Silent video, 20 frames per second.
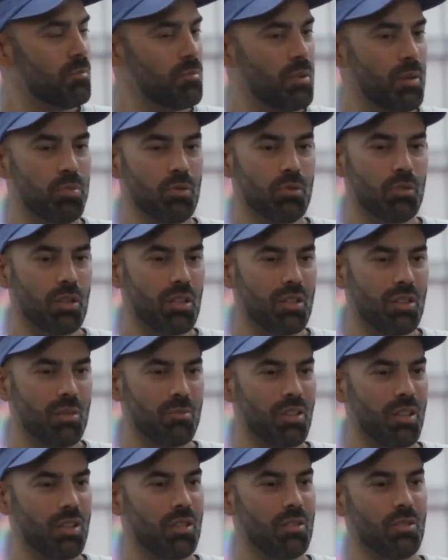People look at
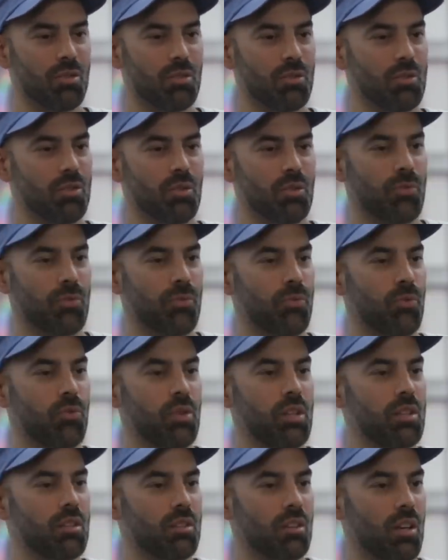them like you're a
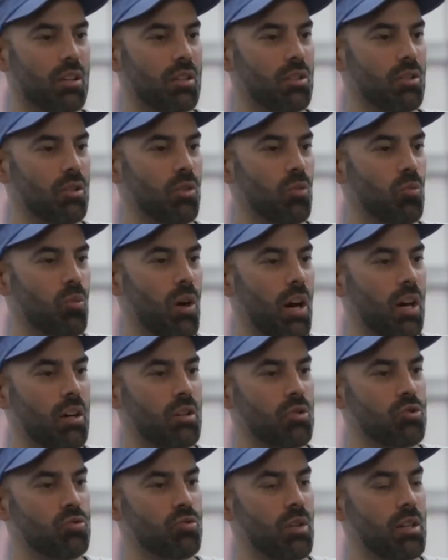freak. Like you know, why
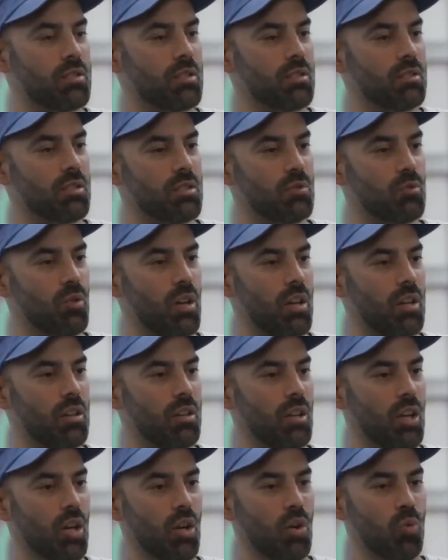are you dressing this
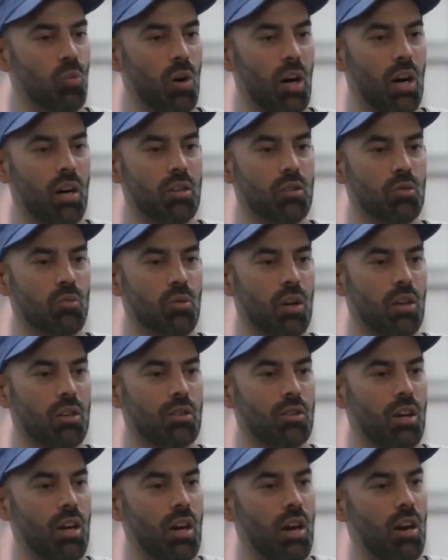way? Why are you
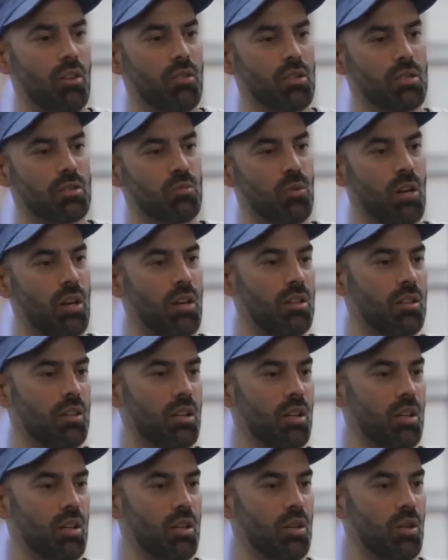wearing your hair this way?
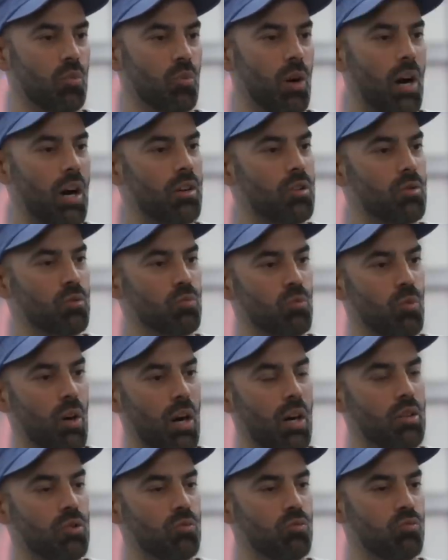Why are you
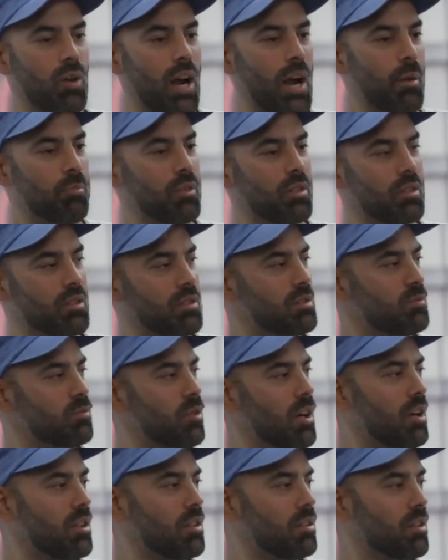why are you rapping this
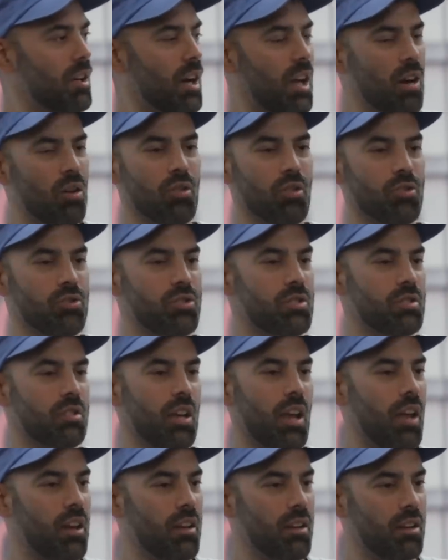way? Like I don't
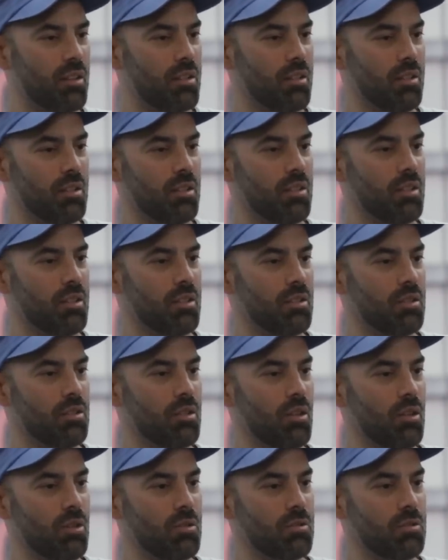understand it,
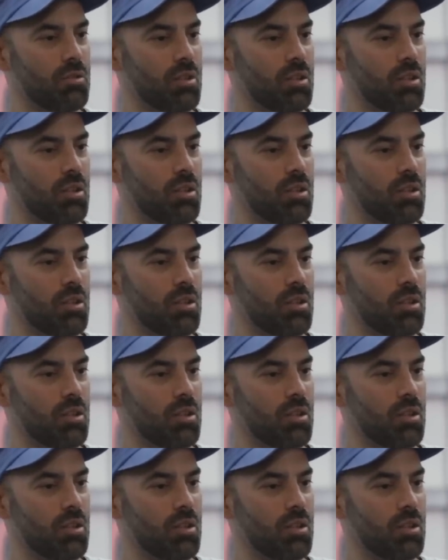you know.